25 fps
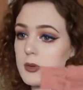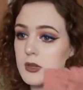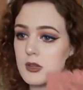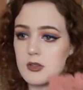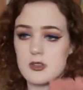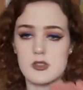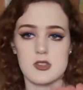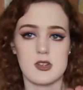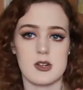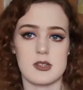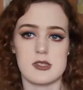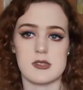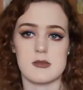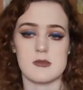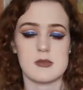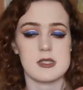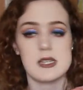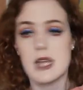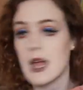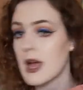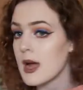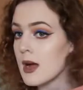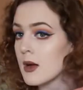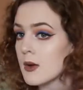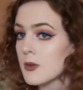you could dress them
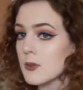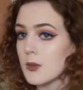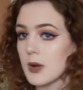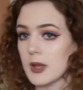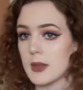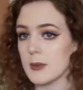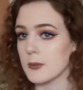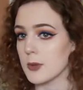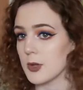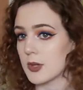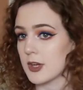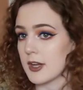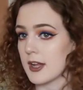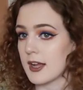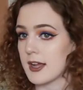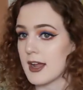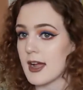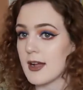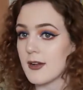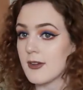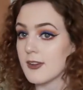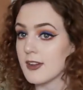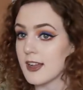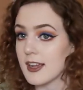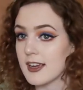down, wear them on a night
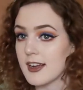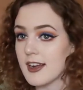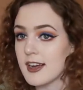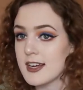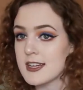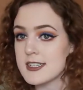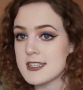out like I